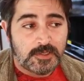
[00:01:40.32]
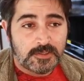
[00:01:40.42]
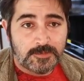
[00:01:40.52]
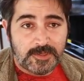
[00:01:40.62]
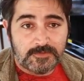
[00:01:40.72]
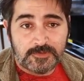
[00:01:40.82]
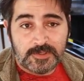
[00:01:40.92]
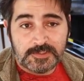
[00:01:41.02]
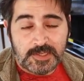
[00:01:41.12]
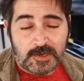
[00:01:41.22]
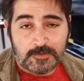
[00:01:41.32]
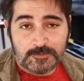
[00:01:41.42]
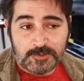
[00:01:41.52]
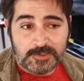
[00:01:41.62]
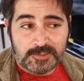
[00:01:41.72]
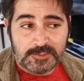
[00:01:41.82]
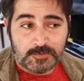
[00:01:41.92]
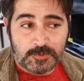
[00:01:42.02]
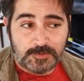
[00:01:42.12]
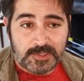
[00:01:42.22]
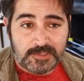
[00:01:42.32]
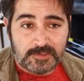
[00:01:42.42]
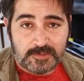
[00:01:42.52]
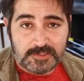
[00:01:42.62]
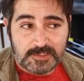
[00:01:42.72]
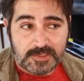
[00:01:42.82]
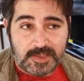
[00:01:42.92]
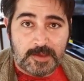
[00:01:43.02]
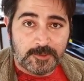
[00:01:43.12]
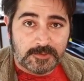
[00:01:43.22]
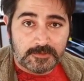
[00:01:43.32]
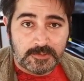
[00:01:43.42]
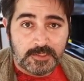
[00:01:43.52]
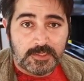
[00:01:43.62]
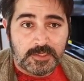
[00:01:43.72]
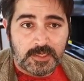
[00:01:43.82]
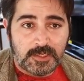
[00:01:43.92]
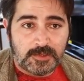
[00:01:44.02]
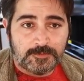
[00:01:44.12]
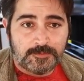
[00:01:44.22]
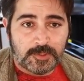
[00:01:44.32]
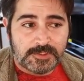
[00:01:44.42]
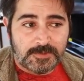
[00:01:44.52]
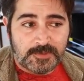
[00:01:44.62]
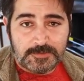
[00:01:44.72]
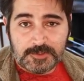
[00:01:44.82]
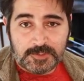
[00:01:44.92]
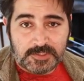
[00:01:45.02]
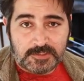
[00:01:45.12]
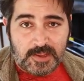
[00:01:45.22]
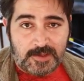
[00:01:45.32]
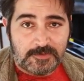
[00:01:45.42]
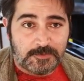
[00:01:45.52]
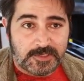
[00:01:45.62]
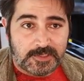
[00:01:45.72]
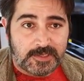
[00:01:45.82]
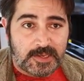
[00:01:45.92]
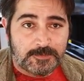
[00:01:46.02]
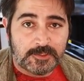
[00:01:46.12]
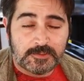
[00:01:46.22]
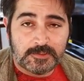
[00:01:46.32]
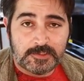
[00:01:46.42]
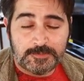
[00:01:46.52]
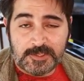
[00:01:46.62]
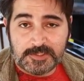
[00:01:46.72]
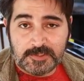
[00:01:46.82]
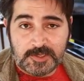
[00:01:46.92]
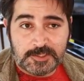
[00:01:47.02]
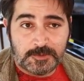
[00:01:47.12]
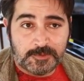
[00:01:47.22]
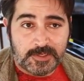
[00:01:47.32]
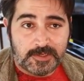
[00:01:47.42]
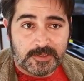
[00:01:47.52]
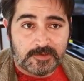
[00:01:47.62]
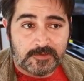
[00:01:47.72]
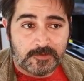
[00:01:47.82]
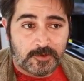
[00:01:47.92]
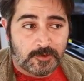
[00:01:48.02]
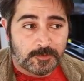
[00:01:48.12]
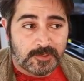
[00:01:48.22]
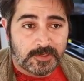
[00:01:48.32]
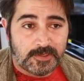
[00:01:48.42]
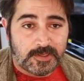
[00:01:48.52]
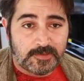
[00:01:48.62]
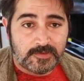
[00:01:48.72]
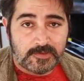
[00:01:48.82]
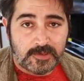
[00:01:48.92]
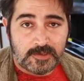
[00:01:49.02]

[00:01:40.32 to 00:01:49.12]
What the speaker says: the main phase. Now, doing this will play into things like Gamma, but sometimes you just have to play into Gamma. It depends on the decks you're playing against. If you know you're playing against